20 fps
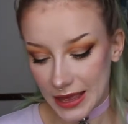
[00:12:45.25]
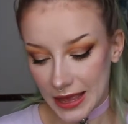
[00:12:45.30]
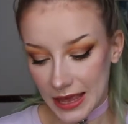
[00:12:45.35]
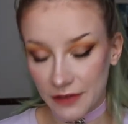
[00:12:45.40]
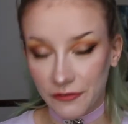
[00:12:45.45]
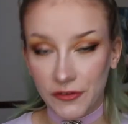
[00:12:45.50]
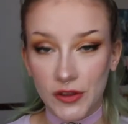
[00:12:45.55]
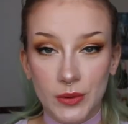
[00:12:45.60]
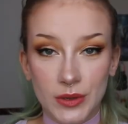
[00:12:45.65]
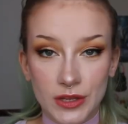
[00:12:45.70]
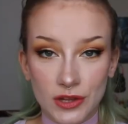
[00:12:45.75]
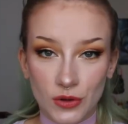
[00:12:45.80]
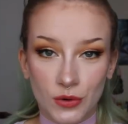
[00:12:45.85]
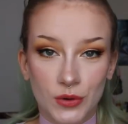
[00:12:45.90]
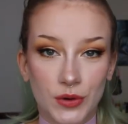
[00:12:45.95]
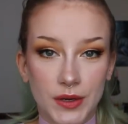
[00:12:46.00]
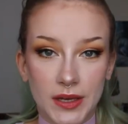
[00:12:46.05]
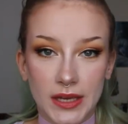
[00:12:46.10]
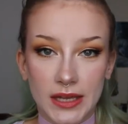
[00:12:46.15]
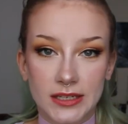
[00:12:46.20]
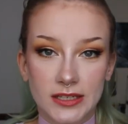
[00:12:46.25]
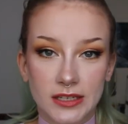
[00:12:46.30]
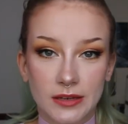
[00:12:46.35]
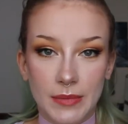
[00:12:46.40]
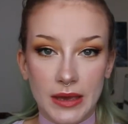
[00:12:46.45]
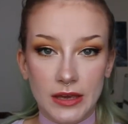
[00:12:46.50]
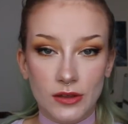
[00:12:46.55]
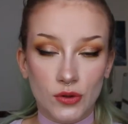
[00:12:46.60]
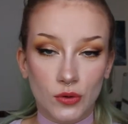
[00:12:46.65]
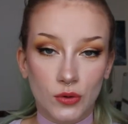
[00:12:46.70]
If you enjoyed,
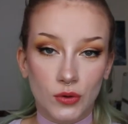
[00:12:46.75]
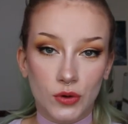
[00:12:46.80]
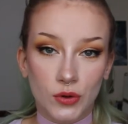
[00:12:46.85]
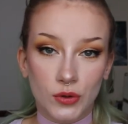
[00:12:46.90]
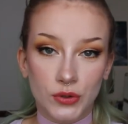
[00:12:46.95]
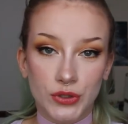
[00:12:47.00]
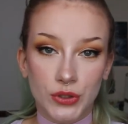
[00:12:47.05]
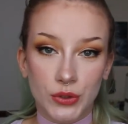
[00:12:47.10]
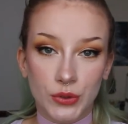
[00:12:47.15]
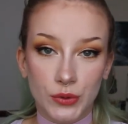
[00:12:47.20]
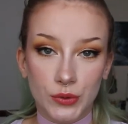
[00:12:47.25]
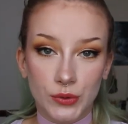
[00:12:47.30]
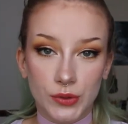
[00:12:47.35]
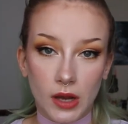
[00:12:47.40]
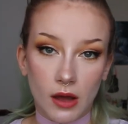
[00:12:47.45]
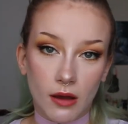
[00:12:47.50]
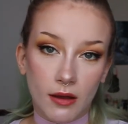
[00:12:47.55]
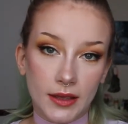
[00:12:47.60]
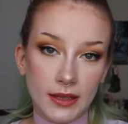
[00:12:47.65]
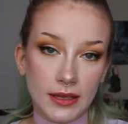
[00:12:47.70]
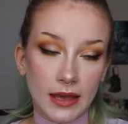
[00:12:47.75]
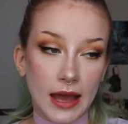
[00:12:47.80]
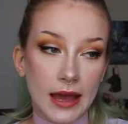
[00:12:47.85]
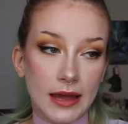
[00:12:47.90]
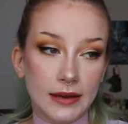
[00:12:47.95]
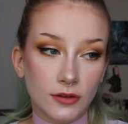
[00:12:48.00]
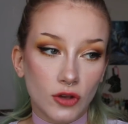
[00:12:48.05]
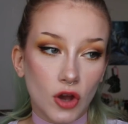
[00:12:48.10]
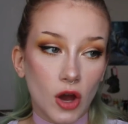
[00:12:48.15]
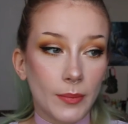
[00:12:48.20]
make sure to like
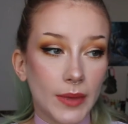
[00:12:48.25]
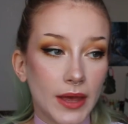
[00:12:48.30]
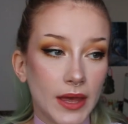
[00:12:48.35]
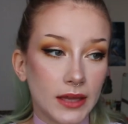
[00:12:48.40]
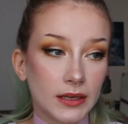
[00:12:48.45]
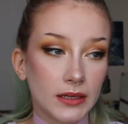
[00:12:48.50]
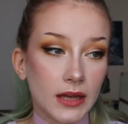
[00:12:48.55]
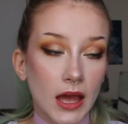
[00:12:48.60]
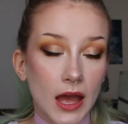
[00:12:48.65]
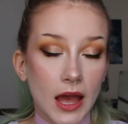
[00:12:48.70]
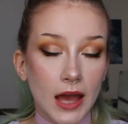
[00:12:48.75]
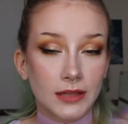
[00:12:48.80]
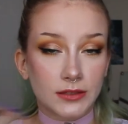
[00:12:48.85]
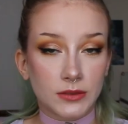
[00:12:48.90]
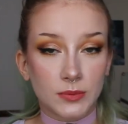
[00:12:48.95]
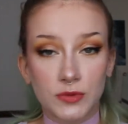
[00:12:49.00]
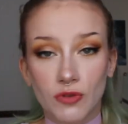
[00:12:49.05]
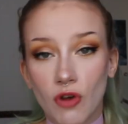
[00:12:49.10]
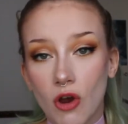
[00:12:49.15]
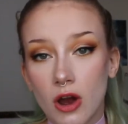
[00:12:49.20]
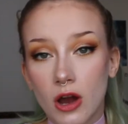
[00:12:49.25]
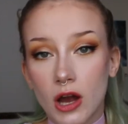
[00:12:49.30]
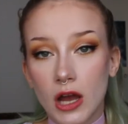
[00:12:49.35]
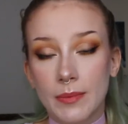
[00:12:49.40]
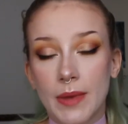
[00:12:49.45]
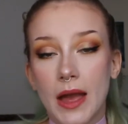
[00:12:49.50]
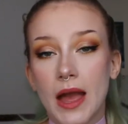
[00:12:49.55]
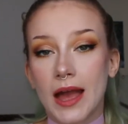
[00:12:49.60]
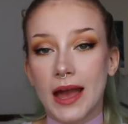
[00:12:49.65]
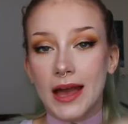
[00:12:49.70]
and comment and
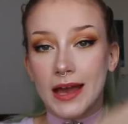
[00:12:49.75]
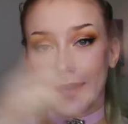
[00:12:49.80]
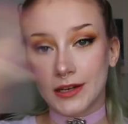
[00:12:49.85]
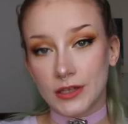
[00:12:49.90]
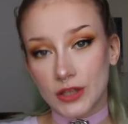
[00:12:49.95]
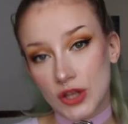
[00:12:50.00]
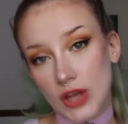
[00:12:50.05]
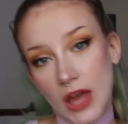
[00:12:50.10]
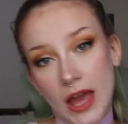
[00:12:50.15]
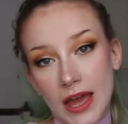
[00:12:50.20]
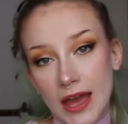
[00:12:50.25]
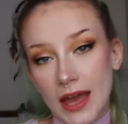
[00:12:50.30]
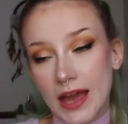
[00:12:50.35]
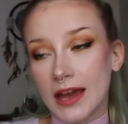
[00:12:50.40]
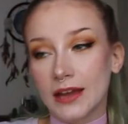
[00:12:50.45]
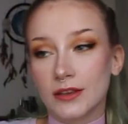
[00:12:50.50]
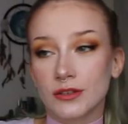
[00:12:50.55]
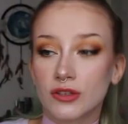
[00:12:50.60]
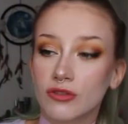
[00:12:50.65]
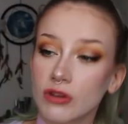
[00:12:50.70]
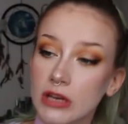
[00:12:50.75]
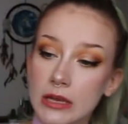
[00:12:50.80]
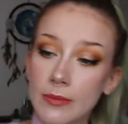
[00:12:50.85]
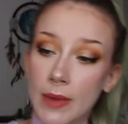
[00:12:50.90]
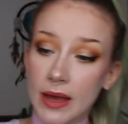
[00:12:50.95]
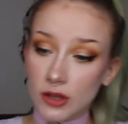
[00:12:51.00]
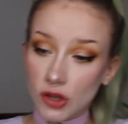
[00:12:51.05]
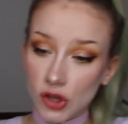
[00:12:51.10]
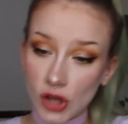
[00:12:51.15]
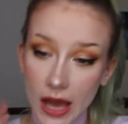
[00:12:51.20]
subscribe and share and scream
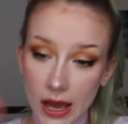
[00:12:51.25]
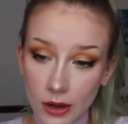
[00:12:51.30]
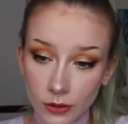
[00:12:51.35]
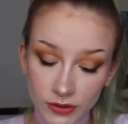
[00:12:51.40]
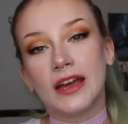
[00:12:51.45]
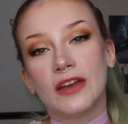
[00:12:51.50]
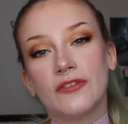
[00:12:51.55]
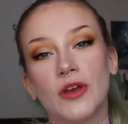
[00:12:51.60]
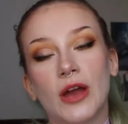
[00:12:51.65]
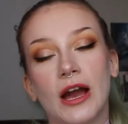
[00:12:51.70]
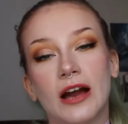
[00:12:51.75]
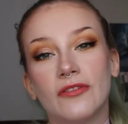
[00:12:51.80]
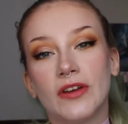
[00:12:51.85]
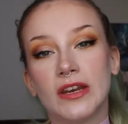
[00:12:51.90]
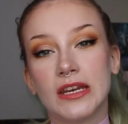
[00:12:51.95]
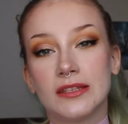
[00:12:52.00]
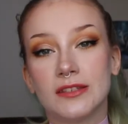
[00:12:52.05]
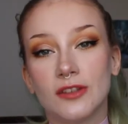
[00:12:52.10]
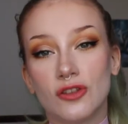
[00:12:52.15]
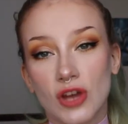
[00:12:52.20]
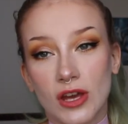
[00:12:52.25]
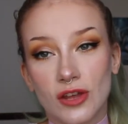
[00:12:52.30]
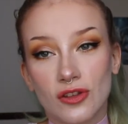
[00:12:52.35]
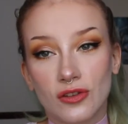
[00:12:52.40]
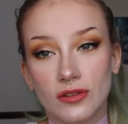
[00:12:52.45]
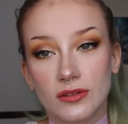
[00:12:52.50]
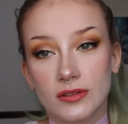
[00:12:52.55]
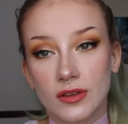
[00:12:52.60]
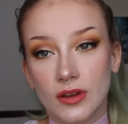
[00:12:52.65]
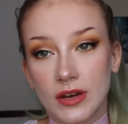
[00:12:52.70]
and shout. If you have any
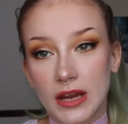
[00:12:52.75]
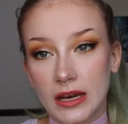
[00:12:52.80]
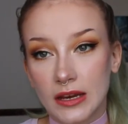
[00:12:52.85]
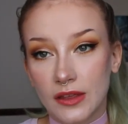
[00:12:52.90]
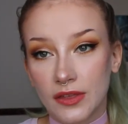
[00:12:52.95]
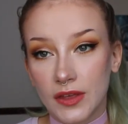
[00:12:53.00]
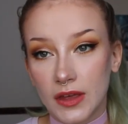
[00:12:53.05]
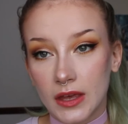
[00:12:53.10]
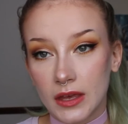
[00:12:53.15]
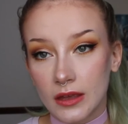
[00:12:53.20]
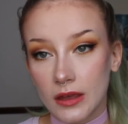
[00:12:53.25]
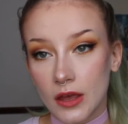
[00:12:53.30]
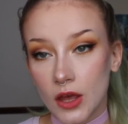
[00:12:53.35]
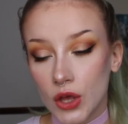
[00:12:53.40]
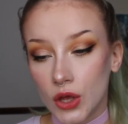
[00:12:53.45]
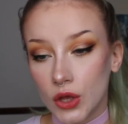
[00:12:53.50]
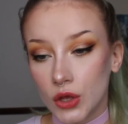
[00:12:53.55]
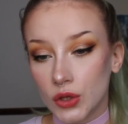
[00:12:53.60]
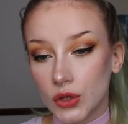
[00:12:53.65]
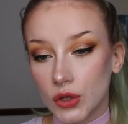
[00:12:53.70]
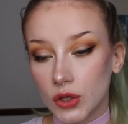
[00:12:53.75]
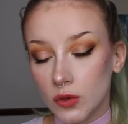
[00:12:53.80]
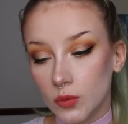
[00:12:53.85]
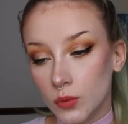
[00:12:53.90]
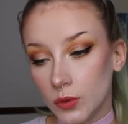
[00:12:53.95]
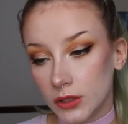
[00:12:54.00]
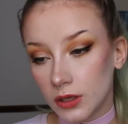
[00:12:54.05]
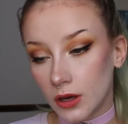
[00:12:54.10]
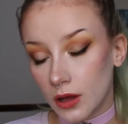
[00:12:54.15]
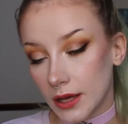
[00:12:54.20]
suggestions on anything you
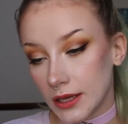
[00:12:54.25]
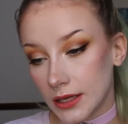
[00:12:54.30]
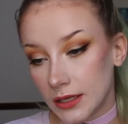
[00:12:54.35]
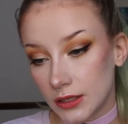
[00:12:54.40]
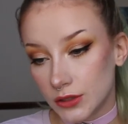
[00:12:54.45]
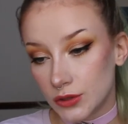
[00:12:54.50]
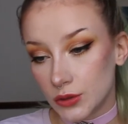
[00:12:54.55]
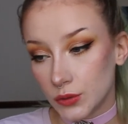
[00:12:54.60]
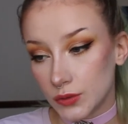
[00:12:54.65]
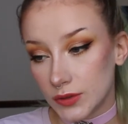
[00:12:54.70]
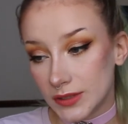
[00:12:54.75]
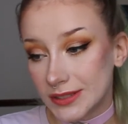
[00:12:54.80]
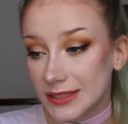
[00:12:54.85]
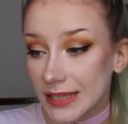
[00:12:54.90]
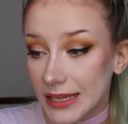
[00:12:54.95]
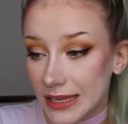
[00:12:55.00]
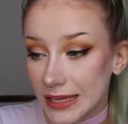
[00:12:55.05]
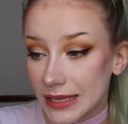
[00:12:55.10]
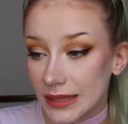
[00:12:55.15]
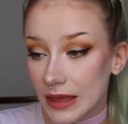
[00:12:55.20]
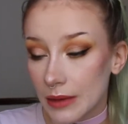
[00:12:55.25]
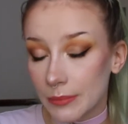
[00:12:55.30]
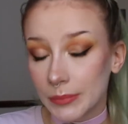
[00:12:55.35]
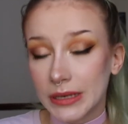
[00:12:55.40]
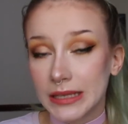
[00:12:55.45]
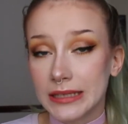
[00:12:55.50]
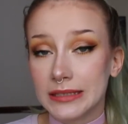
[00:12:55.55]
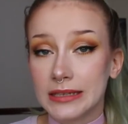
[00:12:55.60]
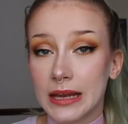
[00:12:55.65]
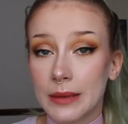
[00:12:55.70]
would like to see, then
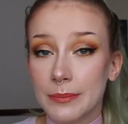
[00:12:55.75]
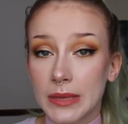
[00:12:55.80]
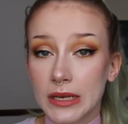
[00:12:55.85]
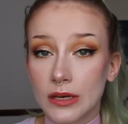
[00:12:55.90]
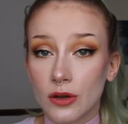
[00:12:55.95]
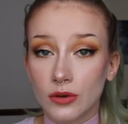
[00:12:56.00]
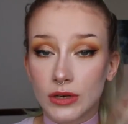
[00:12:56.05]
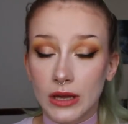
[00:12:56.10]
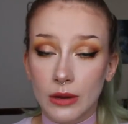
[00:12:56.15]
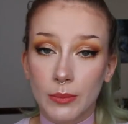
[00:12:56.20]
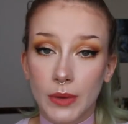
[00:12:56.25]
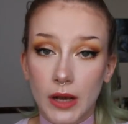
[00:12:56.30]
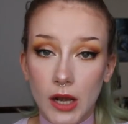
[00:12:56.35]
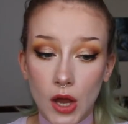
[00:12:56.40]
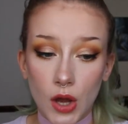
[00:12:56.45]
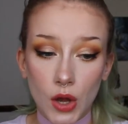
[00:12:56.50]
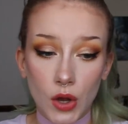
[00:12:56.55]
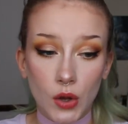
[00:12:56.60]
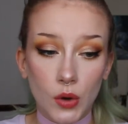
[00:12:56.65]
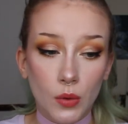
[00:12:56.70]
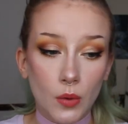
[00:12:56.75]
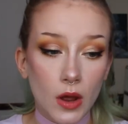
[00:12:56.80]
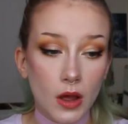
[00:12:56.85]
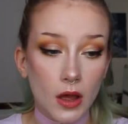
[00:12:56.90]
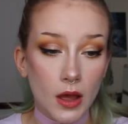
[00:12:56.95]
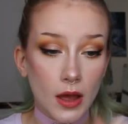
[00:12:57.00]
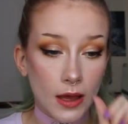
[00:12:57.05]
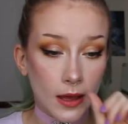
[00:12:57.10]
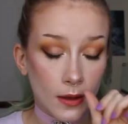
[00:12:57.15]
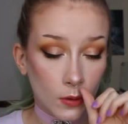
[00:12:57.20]
please let me know down below.
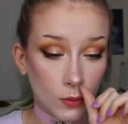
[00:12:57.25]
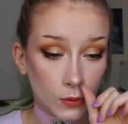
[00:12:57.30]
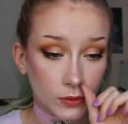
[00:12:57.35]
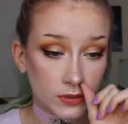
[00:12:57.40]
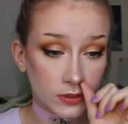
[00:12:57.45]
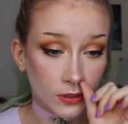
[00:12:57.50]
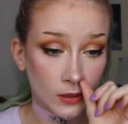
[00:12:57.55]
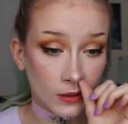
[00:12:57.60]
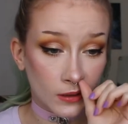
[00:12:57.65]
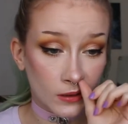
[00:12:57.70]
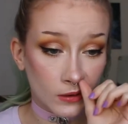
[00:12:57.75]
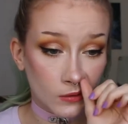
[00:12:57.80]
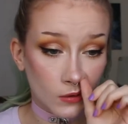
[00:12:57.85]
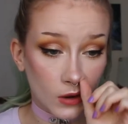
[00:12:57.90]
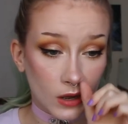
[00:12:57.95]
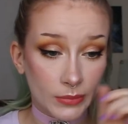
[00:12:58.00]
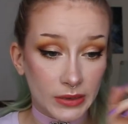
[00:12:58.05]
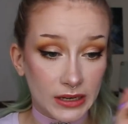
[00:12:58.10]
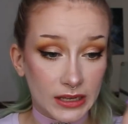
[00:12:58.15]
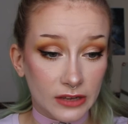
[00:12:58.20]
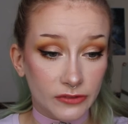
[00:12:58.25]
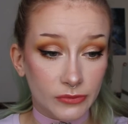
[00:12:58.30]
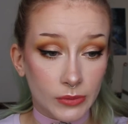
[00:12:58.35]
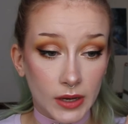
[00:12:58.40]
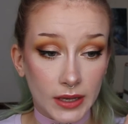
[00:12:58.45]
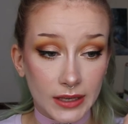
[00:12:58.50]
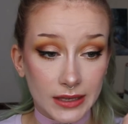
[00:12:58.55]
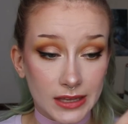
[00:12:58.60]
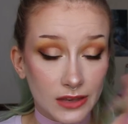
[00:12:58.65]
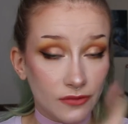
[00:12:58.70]
Also, I believe
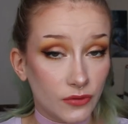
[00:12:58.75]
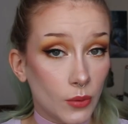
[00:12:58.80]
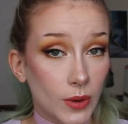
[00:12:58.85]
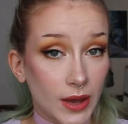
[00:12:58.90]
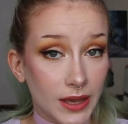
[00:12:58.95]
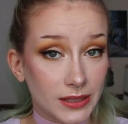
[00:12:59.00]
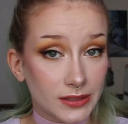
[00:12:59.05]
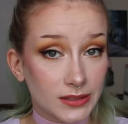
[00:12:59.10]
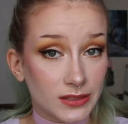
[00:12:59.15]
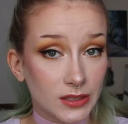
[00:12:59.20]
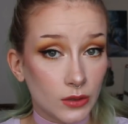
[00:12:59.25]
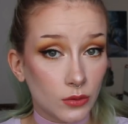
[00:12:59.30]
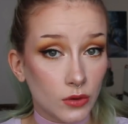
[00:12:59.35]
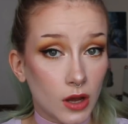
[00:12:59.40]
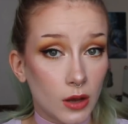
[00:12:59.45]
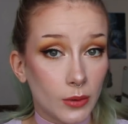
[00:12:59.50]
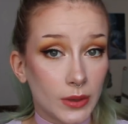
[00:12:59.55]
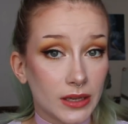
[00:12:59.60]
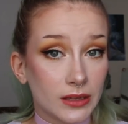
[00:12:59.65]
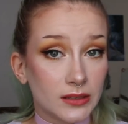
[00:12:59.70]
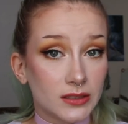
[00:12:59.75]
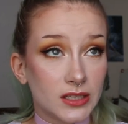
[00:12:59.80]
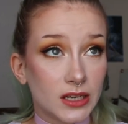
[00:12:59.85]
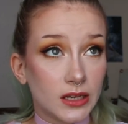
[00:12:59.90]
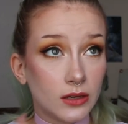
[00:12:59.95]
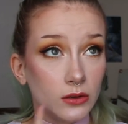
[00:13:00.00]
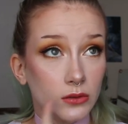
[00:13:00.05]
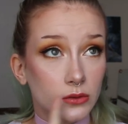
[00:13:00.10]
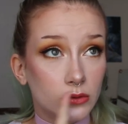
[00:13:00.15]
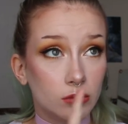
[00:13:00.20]
my giveaway is still going
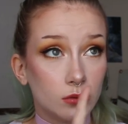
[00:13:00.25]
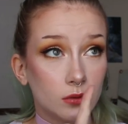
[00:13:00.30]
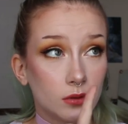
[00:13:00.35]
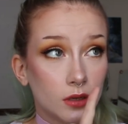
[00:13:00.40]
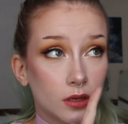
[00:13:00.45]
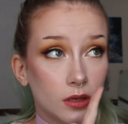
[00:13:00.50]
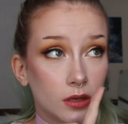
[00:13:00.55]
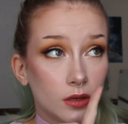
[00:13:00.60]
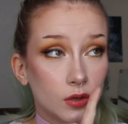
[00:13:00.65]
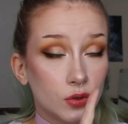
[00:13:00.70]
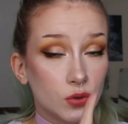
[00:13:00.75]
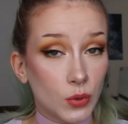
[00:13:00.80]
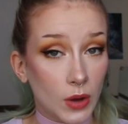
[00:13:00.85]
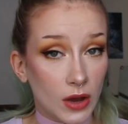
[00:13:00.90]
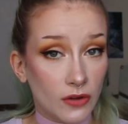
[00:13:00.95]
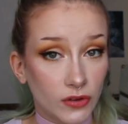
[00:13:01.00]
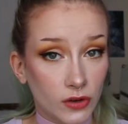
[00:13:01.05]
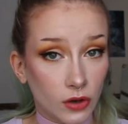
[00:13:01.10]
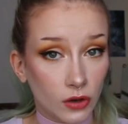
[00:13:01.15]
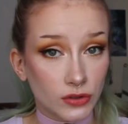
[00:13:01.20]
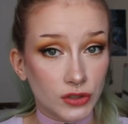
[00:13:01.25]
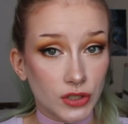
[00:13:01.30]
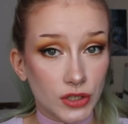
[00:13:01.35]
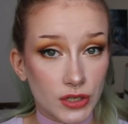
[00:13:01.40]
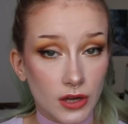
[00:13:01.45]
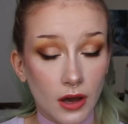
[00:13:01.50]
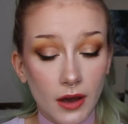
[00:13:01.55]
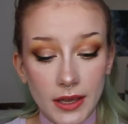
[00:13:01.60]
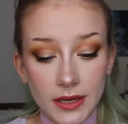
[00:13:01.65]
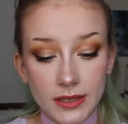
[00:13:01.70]
until twelve o'clock
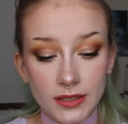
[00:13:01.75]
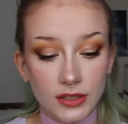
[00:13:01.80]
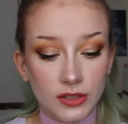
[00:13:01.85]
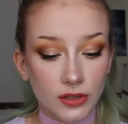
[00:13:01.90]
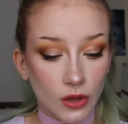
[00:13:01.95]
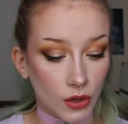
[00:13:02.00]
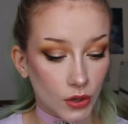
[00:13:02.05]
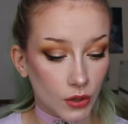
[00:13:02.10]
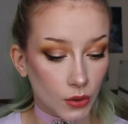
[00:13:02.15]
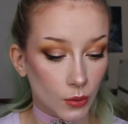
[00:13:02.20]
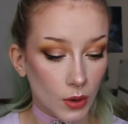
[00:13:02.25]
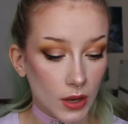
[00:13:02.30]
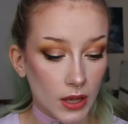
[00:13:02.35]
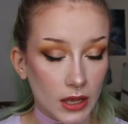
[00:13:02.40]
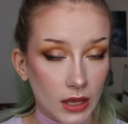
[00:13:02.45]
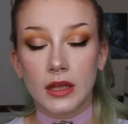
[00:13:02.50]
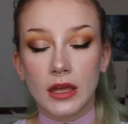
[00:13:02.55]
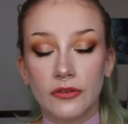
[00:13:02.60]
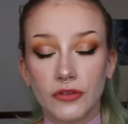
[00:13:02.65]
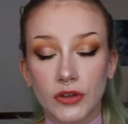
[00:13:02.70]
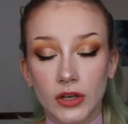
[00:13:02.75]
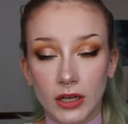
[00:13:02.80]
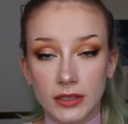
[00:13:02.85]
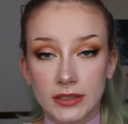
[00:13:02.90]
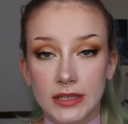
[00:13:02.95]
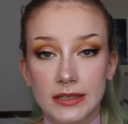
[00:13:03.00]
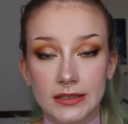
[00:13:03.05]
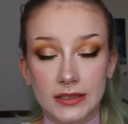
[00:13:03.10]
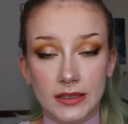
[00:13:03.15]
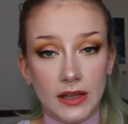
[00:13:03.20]
tonight, so if you'd like
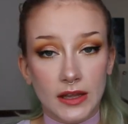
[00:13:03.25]
to enter